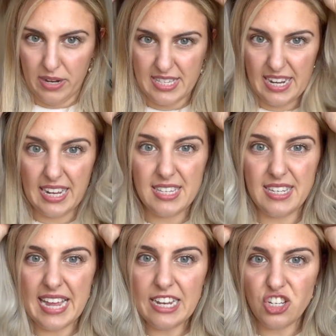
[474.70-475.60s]
is an
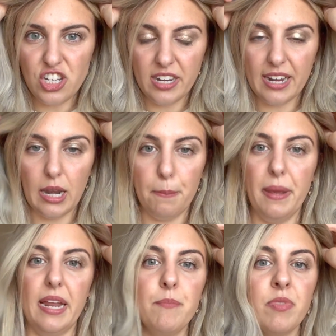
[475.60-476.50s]
extension
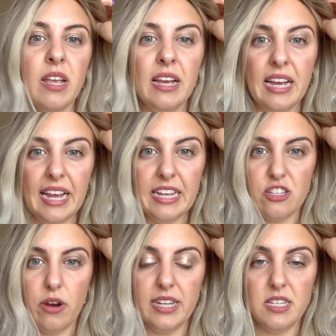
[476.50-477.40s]
clip-in is
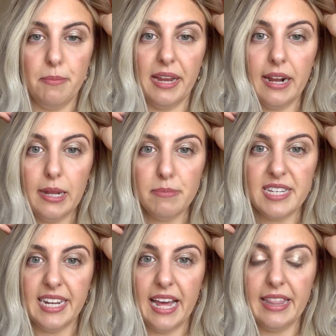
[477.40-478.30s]
going to be clipped
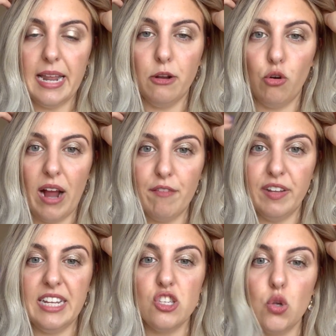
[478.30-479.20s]
in and then
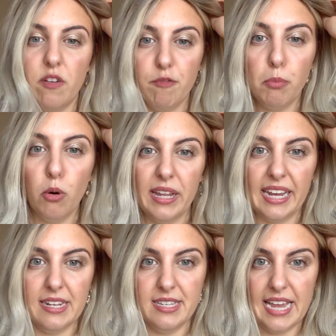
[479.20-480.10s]
gravity sort of pulling
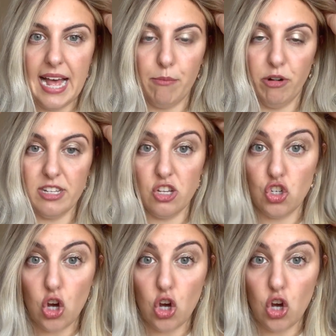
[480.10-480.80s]
it down, whereas a